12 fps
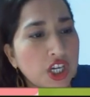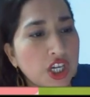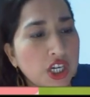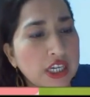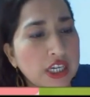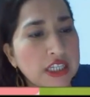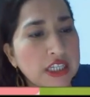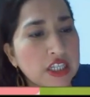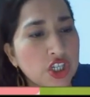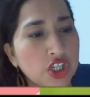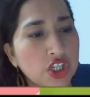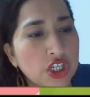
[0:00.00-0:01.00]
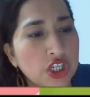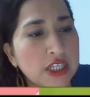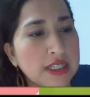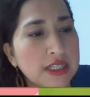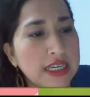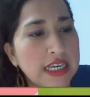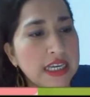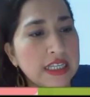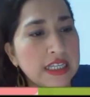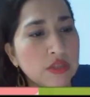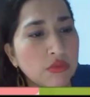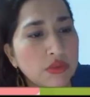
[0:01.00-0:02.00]
his, she's, is,
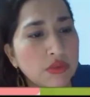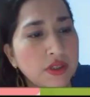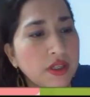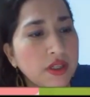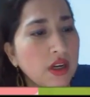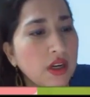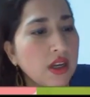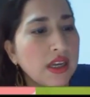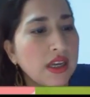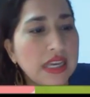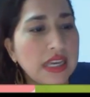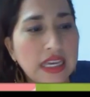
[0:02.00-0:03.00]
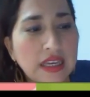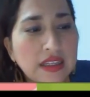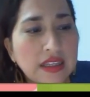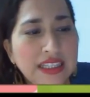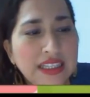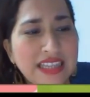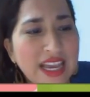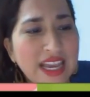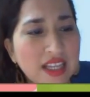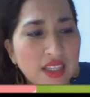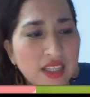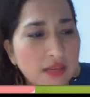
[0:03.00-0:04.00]
were. In
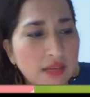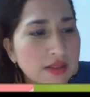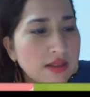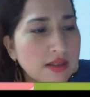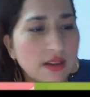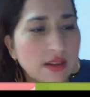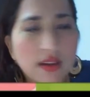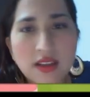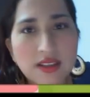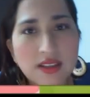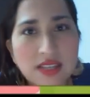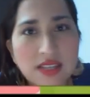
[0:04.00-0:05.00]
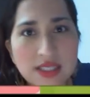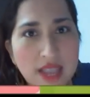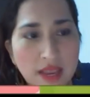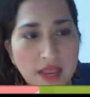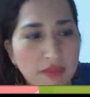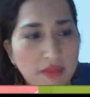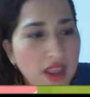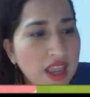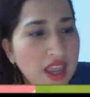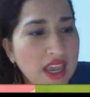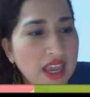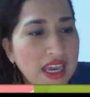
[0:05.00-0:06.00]
negatives, it's the same.
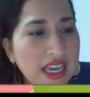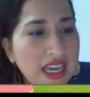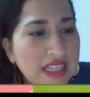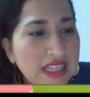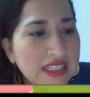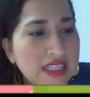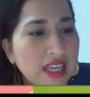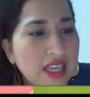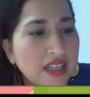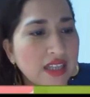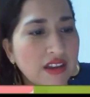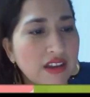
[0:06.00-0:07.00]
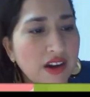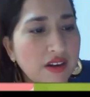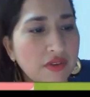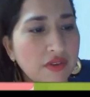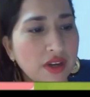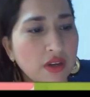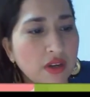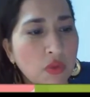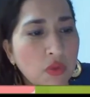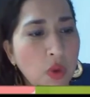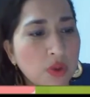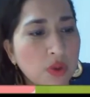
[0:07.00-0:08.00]
Isn't, aren't,
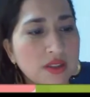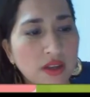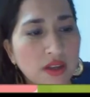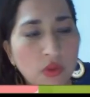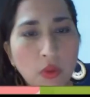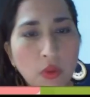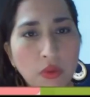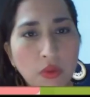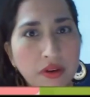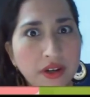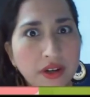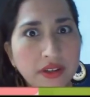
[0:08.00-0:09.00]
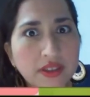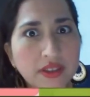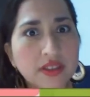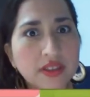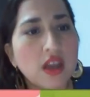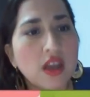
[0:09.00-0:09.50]
wasn't, weren't.